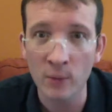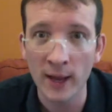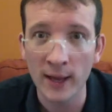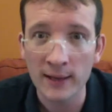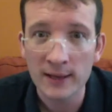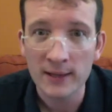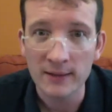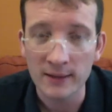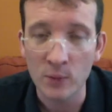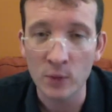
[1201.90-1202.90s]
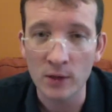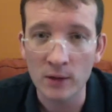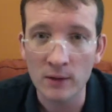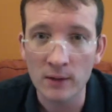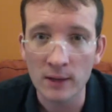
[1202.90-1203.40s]
way that
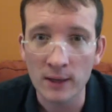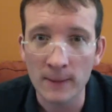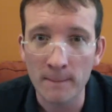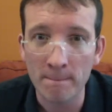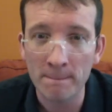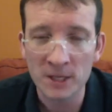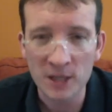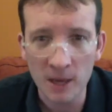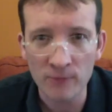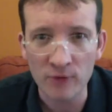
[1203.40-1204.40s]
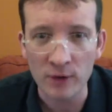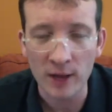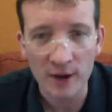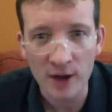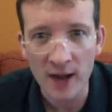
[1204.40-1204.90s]
will comfort
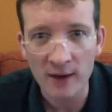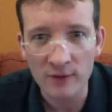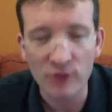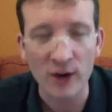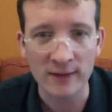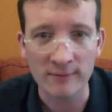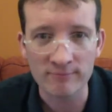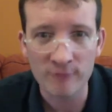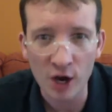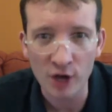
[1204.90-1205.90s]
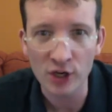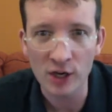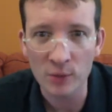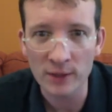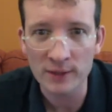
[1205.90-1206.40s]
and not frighten our
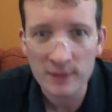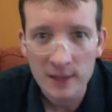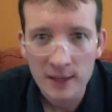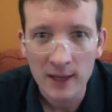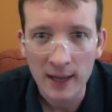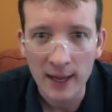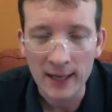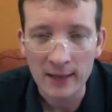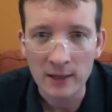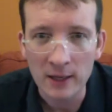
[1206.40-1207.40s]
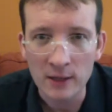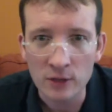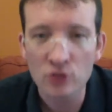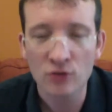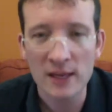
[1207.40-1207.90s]
young ones, and
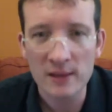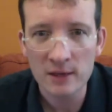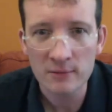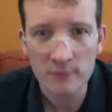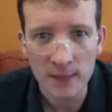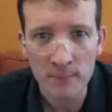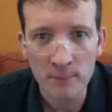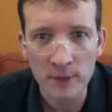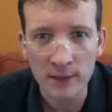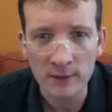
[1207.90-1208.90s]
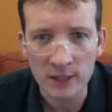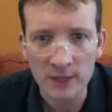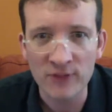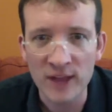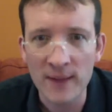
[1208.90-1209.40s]
strengthen and
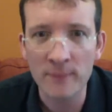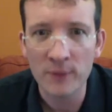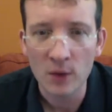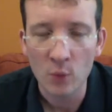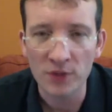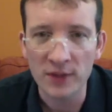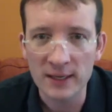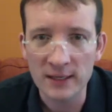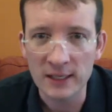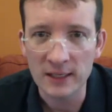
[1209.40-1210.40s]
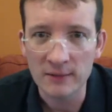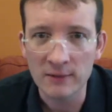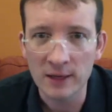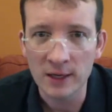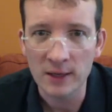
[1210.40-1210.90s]
give them what they need
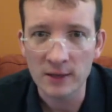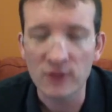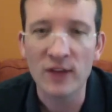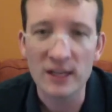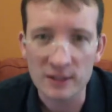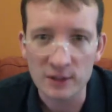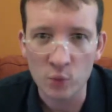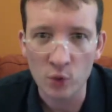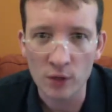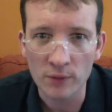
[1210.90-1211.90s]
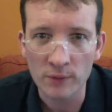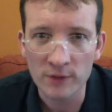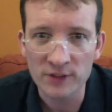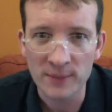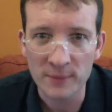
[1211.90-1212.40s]
to face this world
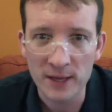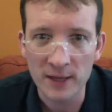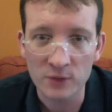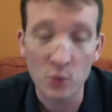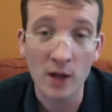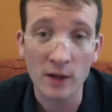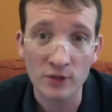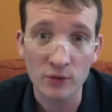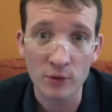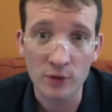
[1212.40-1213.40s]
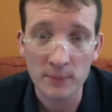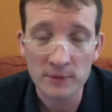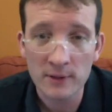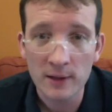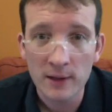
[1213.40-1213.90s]
someday, as well as
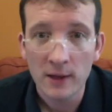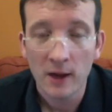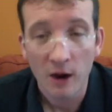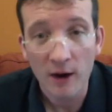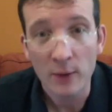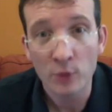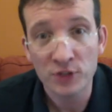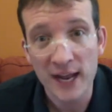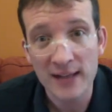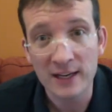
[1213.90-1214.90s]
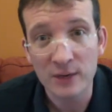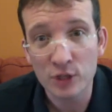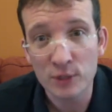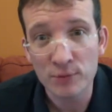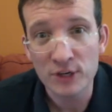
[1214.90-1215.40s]
grown-ups. All right, well, dads, I
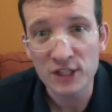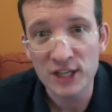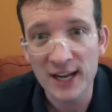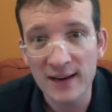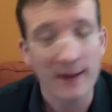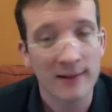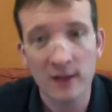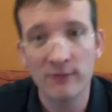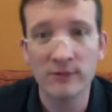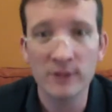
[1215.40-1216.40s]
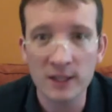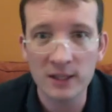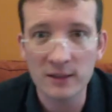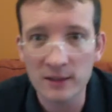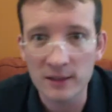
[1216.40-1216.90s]
really appreciate, and I love
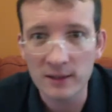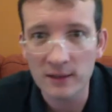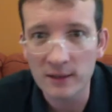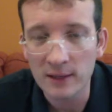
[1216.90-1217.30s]
the